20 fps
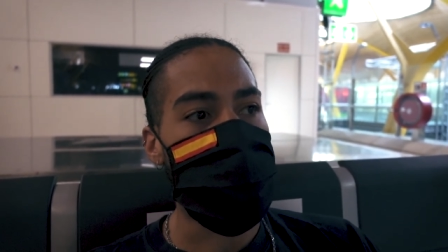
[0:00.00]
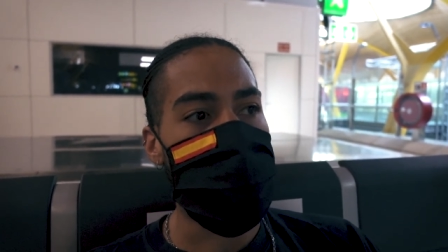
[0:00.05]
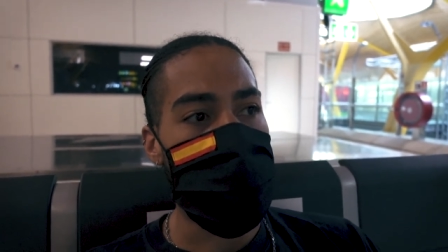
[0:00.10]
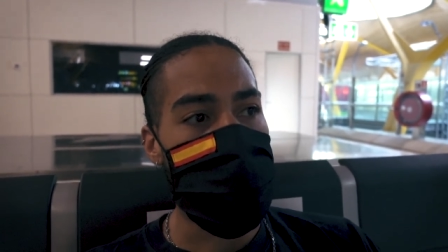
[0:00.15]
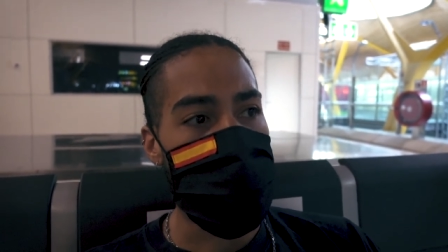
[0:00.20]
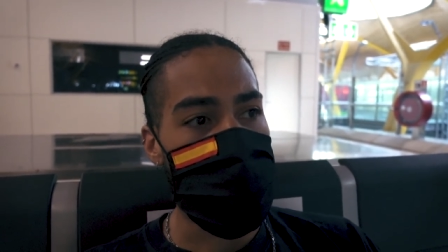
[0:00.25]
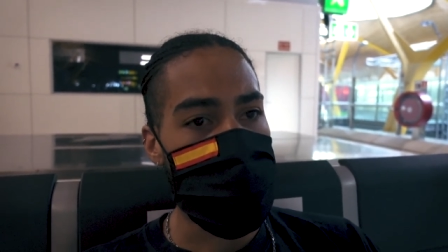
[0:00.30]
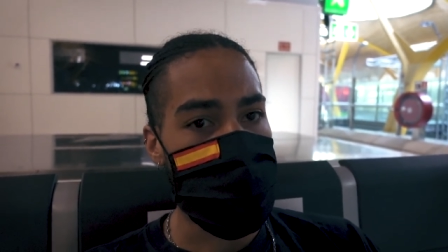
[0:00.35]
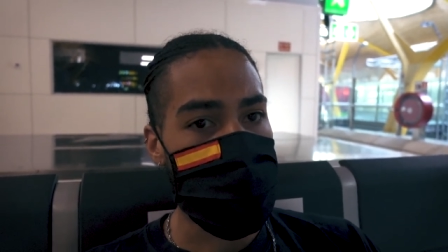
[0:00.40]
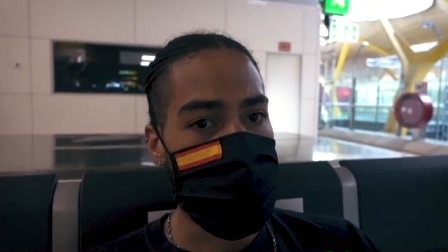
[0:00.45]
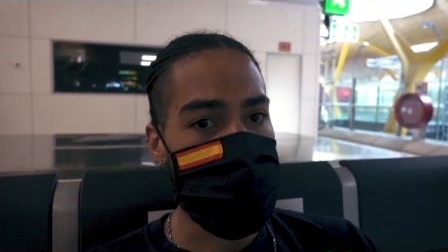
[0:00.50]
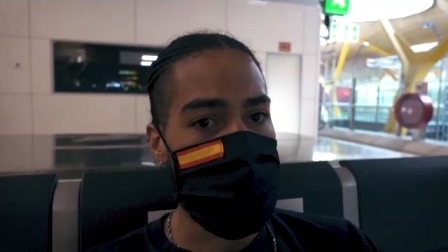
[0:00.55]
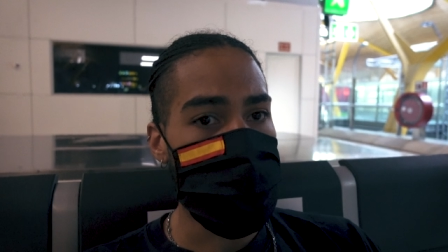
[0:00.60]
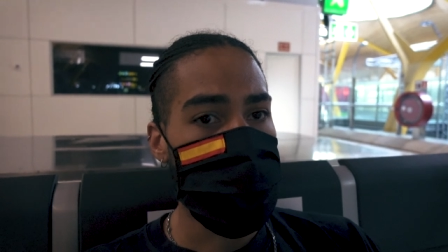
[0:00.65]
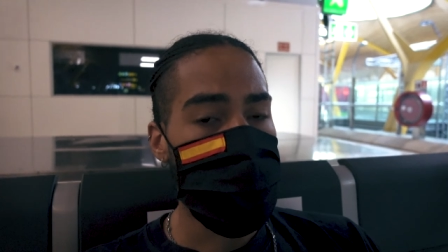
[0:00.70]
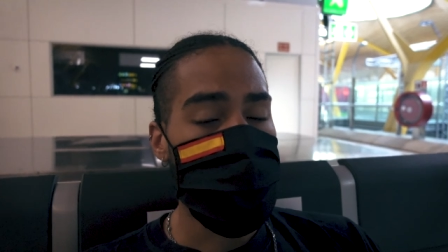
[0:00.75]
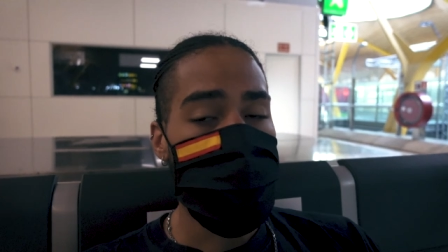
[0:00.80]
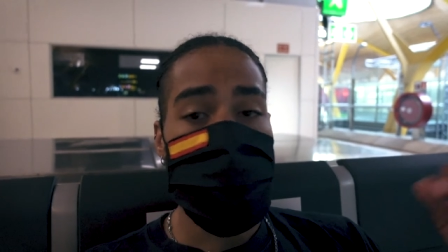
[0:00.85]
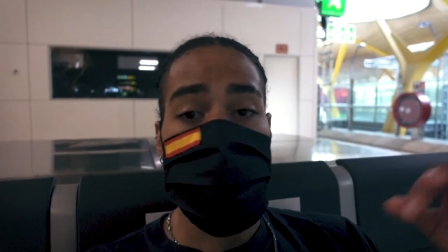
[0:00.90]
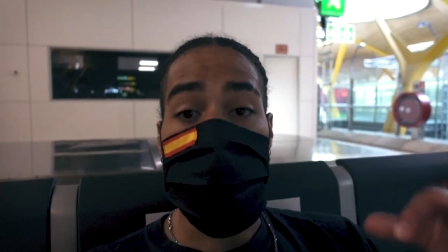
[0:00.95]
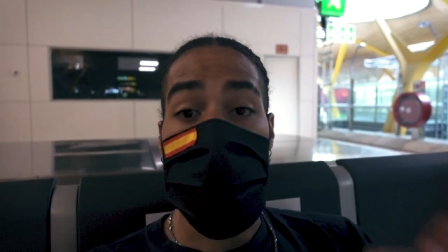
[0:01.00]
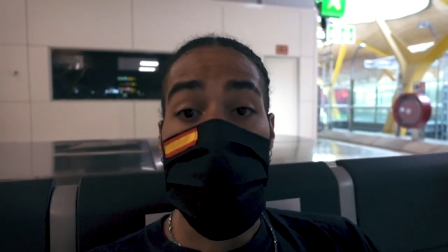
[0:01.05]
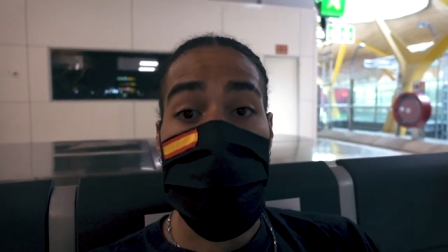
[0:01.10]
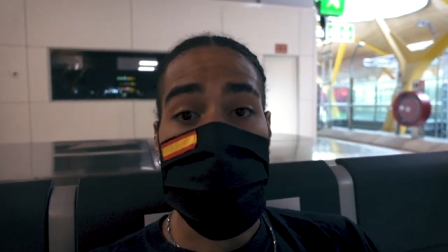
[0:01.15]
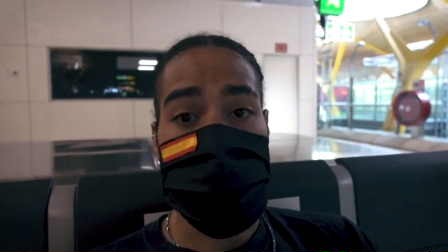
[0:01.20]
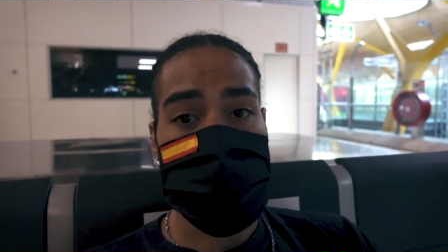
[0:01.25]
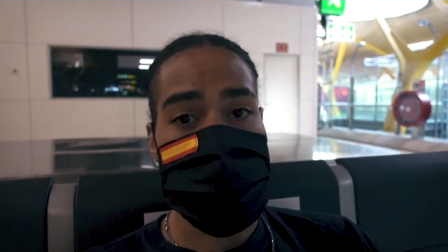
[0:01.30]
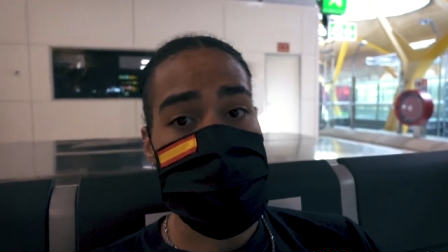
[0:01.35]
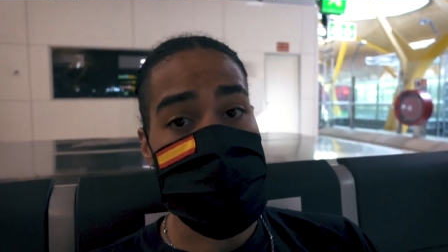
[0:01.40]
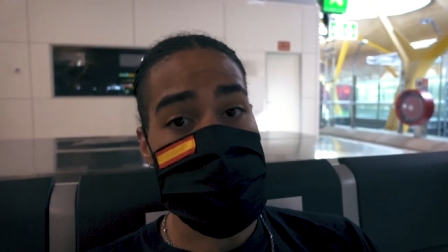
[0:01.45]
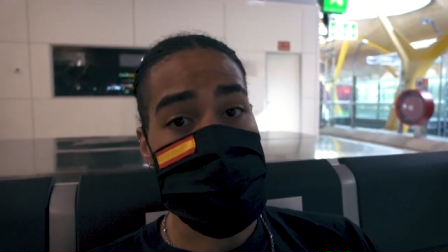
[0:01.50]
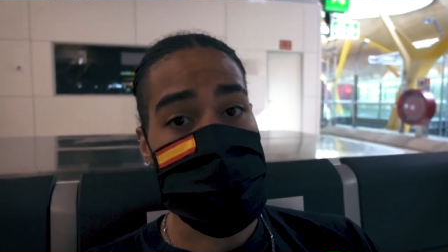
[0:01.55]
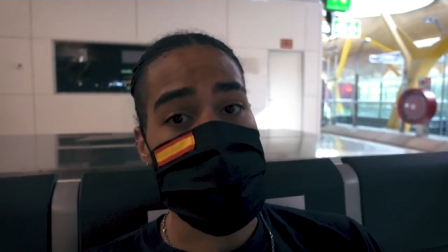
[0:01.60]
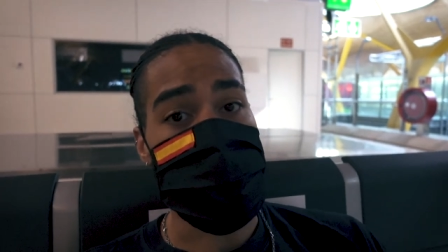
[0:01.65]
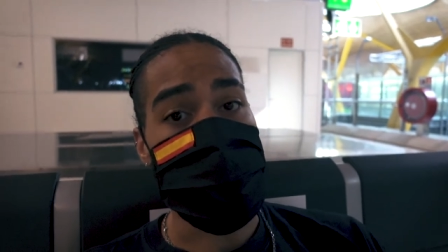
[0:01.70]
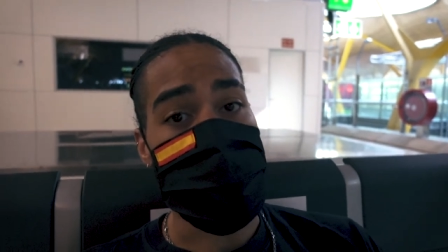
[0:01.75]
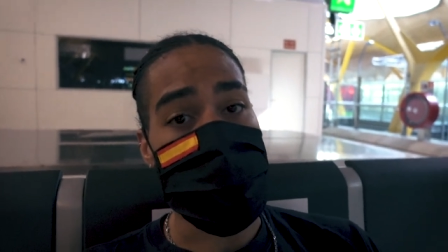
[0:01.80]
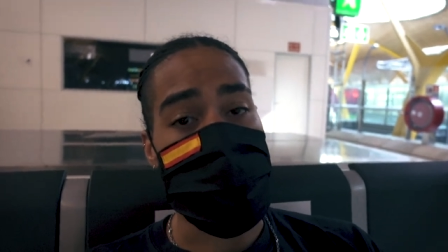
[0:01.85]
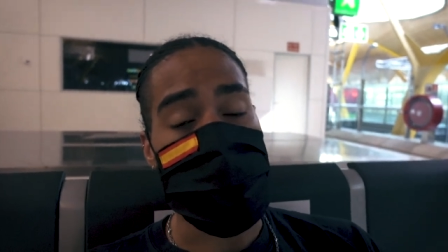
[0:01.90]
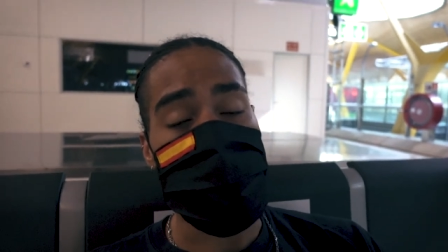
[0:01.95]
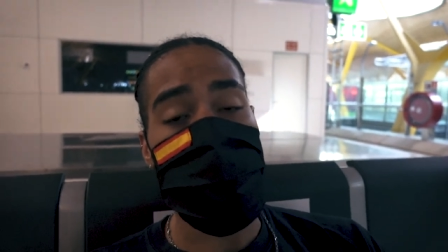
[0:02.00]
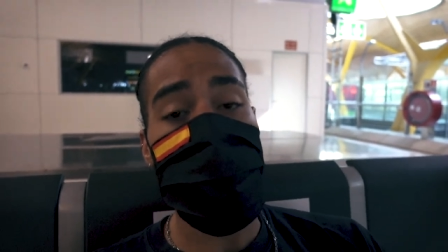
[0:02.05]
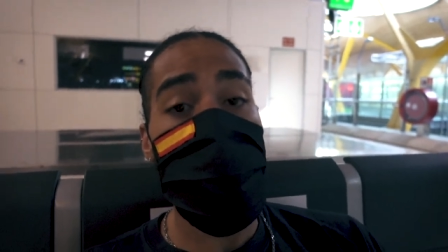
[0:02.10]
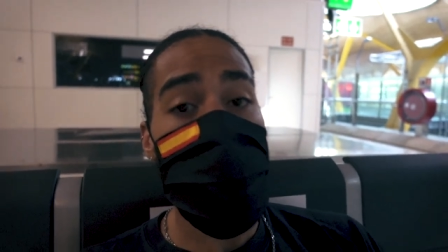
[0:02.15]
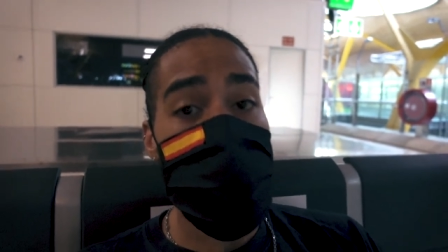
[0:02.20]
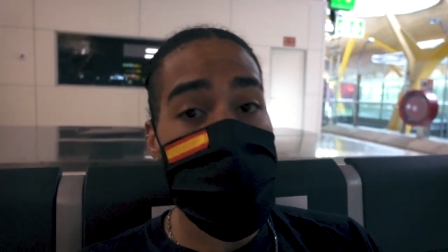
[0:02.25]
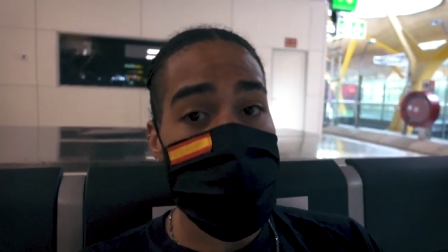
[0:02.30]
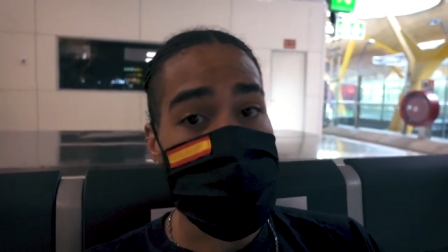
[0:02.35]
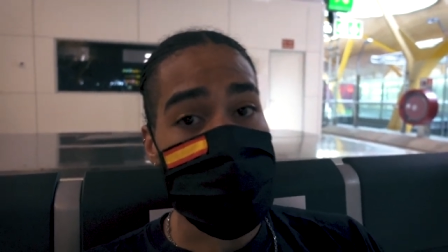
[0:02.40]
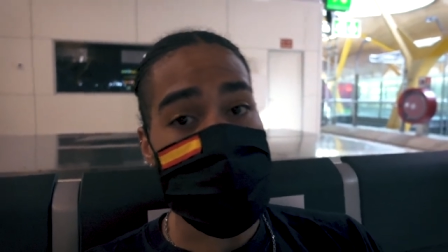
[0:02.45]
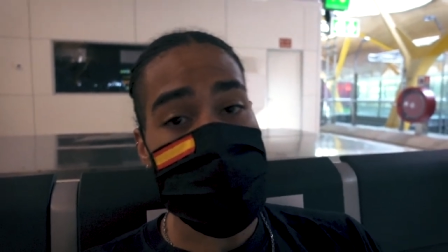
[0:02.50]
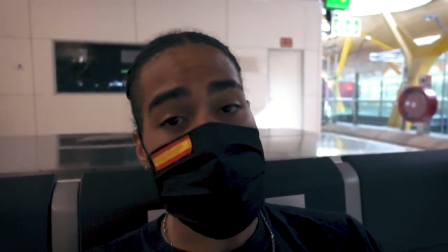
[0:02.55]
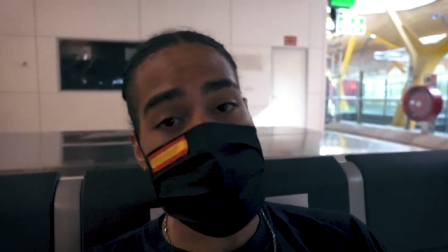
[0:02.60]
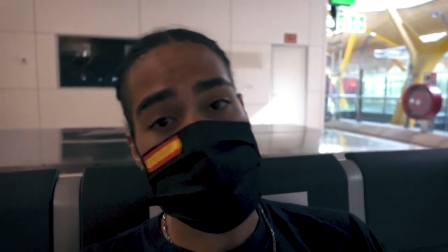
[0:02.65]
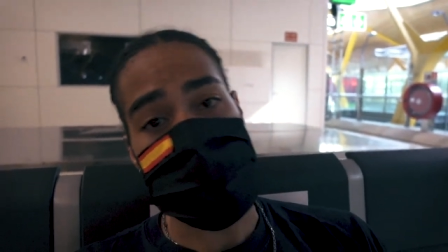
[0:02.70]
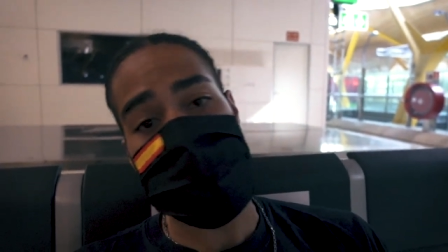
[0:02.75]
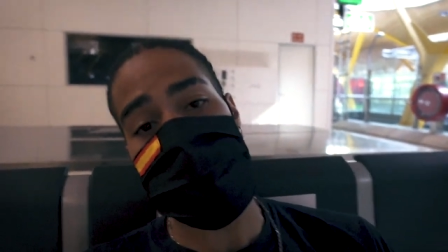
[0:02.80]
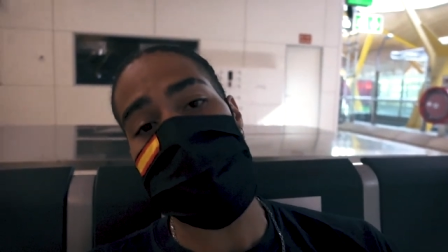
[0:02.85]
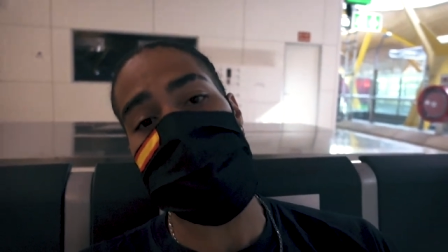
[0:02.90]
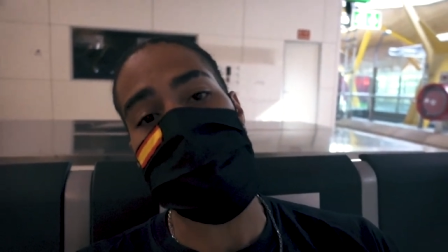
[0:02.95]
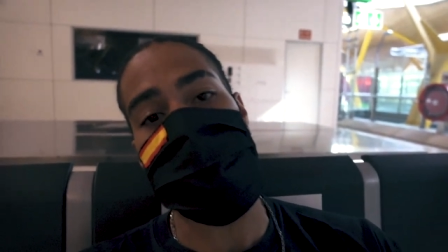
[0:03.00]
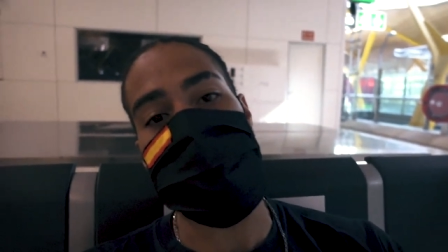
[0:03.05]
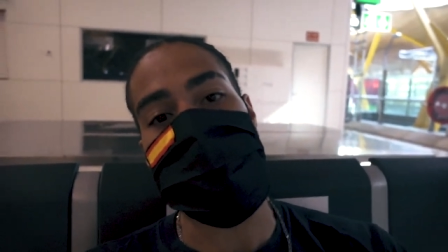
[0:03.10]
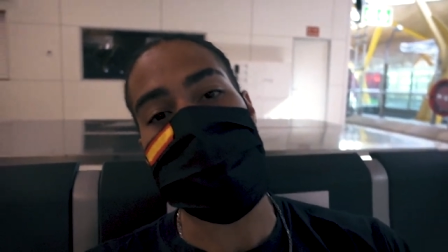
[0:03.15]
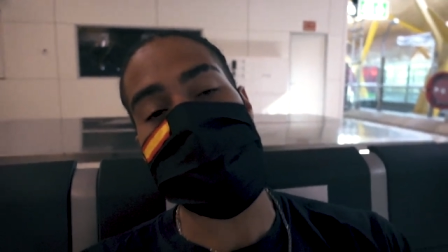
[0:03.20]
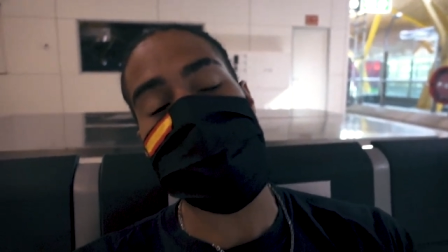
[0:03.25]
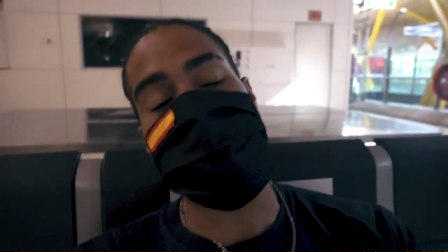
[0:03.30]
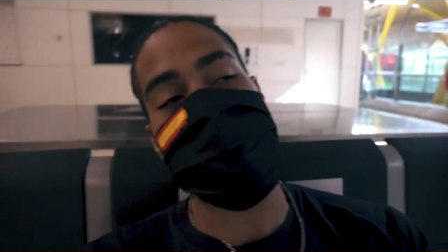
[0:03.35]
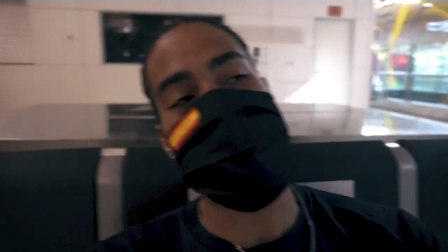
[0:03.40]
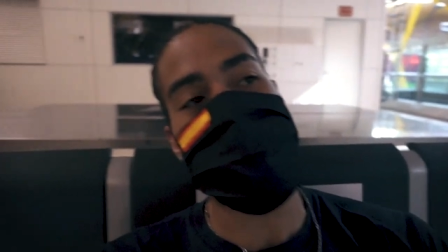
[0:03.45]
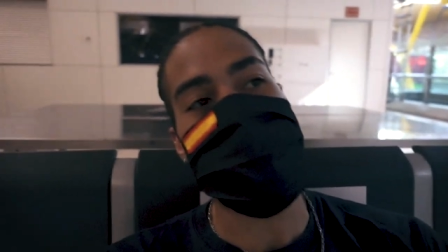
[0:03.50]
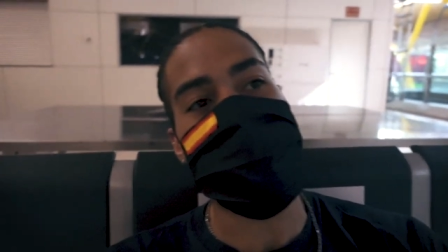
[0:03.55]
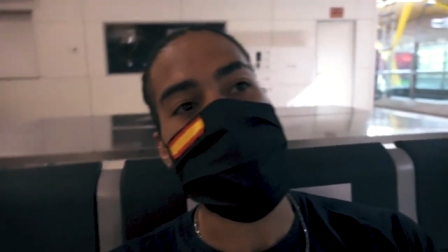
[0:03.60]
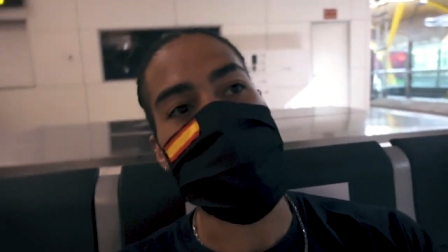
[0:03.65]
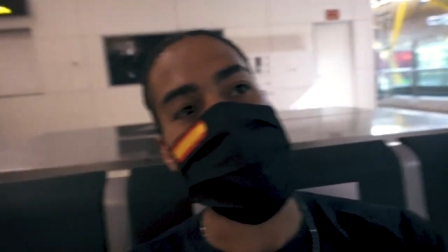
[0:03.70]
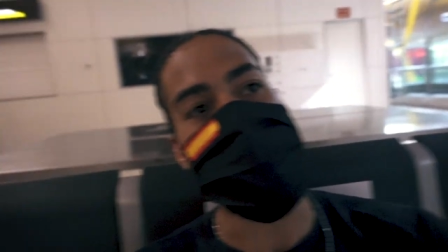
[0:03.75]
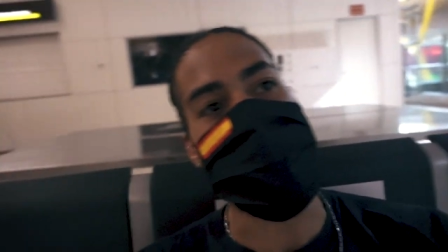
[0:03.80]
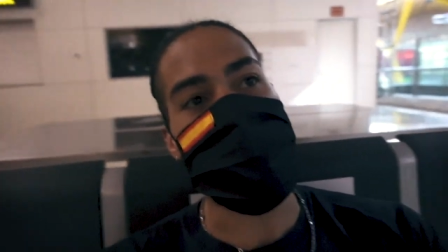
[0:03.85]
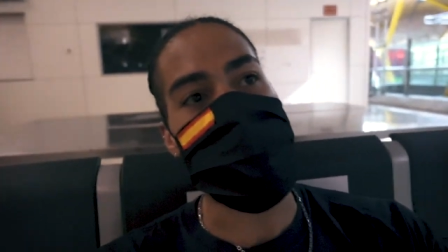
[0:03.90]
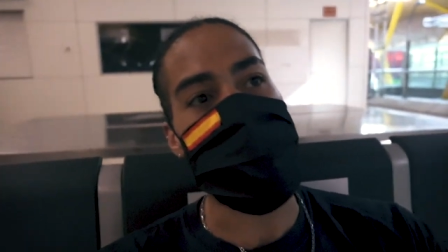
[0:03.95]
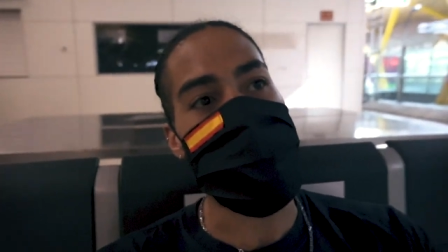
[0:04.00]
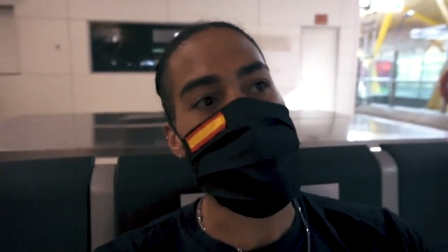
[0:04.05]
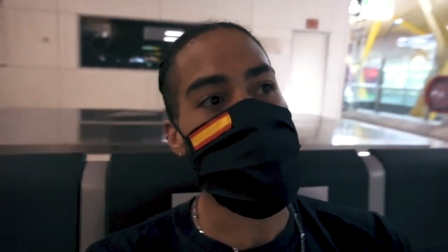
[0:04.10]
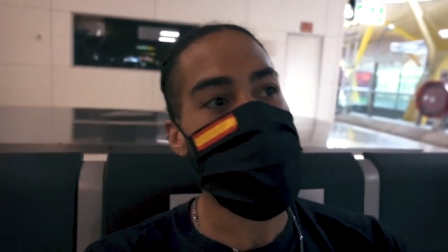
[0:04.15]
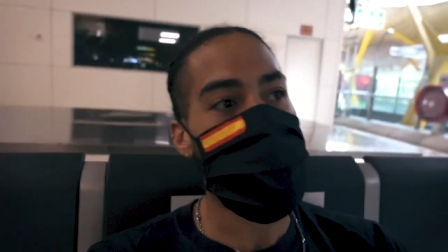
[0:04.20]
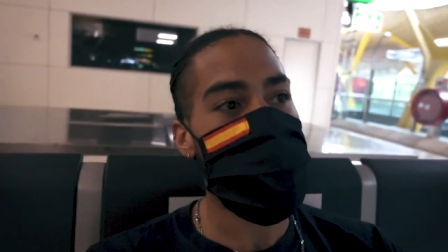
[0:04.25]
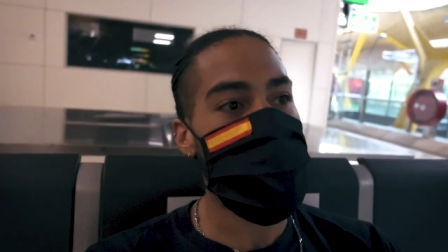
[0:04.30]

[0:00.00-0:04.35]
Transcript: and now I can say that I really like Madrid. Um,